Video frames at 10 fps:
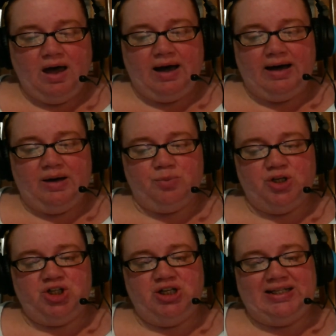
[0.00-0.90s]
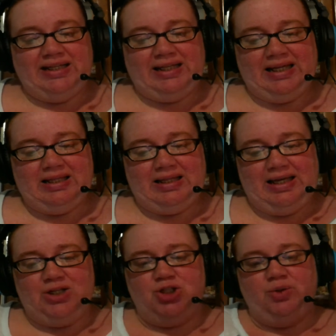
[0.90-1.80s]
Rich doesn't think that they
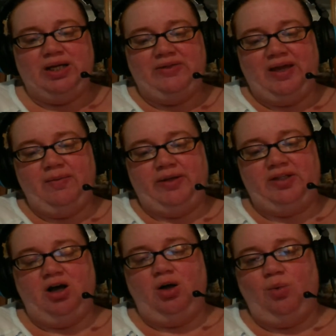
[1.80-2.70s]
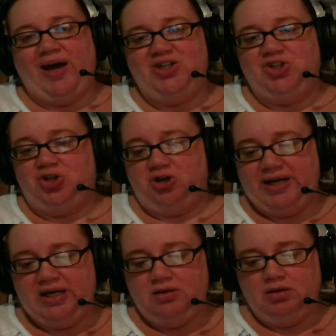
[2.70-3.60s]
can do anything about the all-white
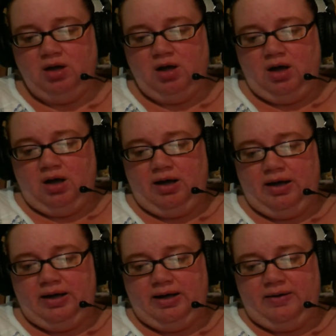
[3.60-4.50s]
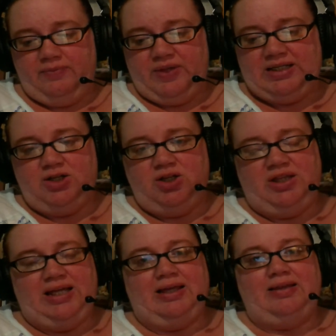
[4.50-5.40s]
jury. They didn't
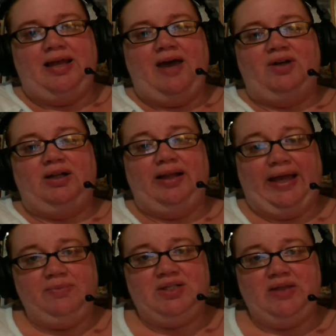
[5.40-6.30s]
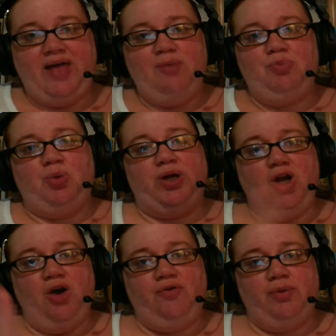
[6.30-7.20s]
think that they have a claim to that, but we
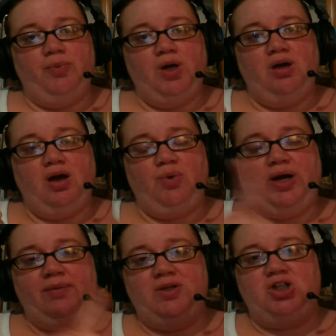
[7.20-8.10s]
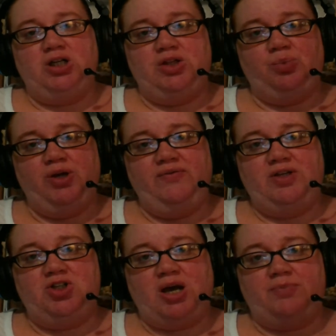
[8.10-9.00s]
know from what I mentioned in the
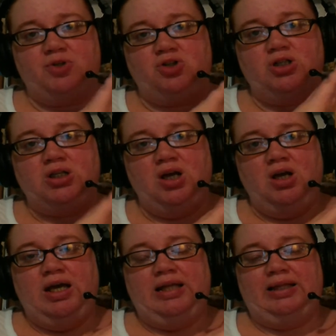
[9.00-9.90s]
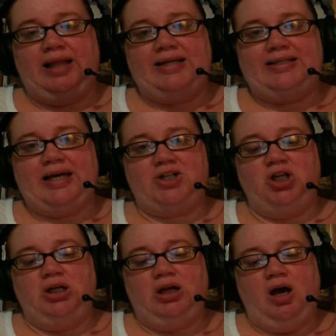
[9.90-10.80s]
previous chapters, in the last
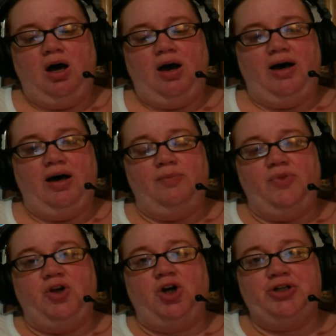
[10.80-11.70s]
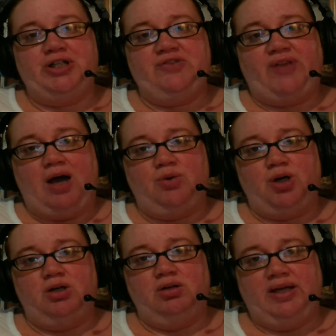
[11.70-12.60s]
section, the Curtis
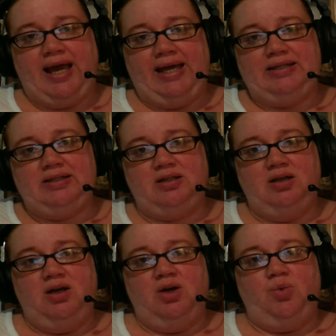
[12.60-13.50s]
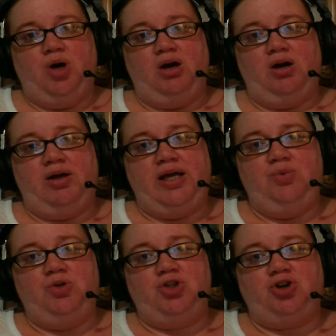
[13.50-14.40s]
Flower case, where he
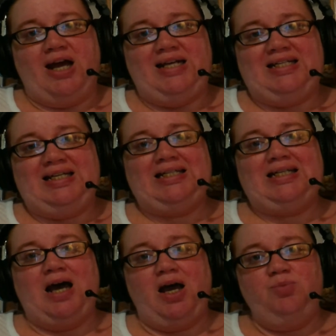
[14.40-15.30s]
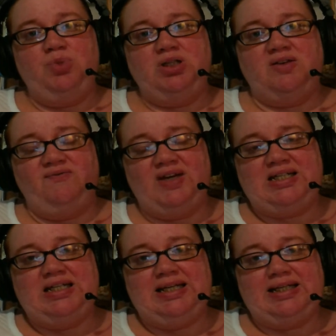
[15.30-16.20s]
was tried 6 times,
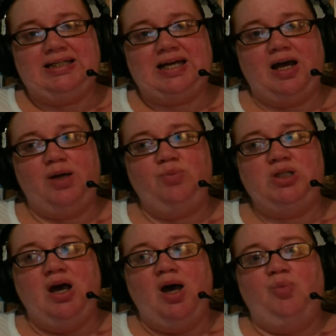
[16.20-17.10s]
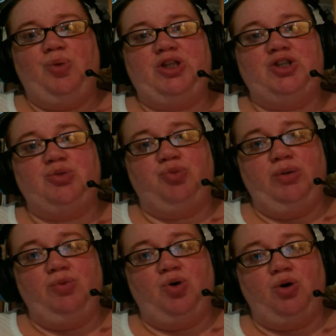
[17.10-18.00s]
convicted 6 times, but the
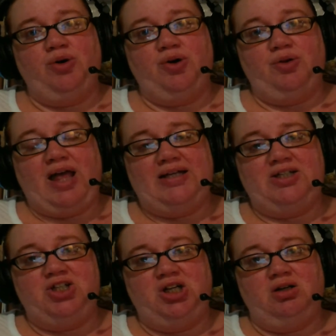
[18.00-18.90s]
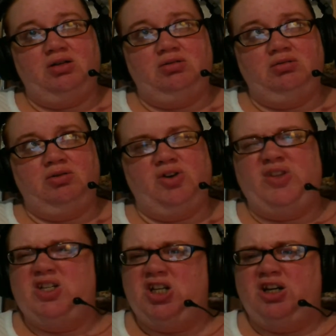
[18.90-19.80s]
Supreme Court last year, or
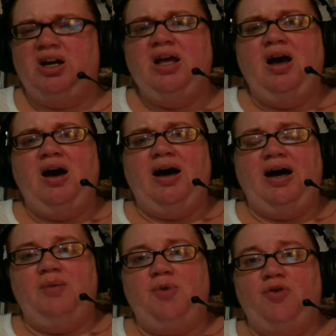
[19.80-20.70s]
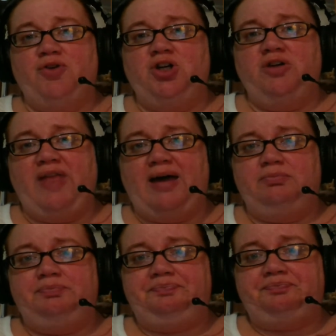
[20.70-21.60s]
this year, overturned that
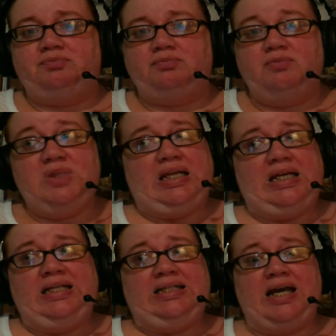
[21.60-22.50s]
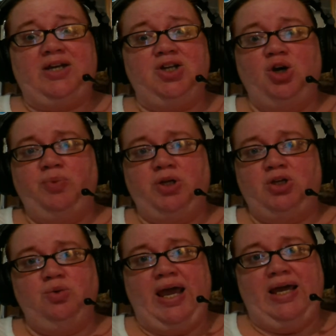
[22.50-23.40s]
and said, nope,
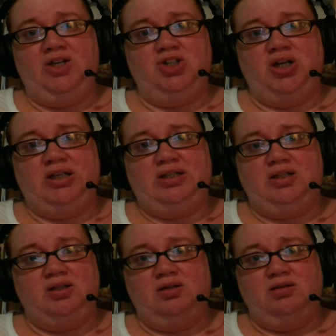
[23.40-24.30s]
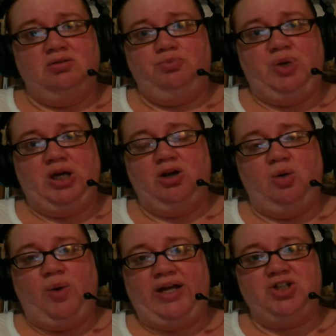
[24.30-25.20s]
you can't just pick an
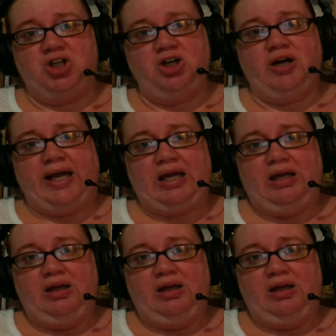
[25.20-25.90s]
all-white jury.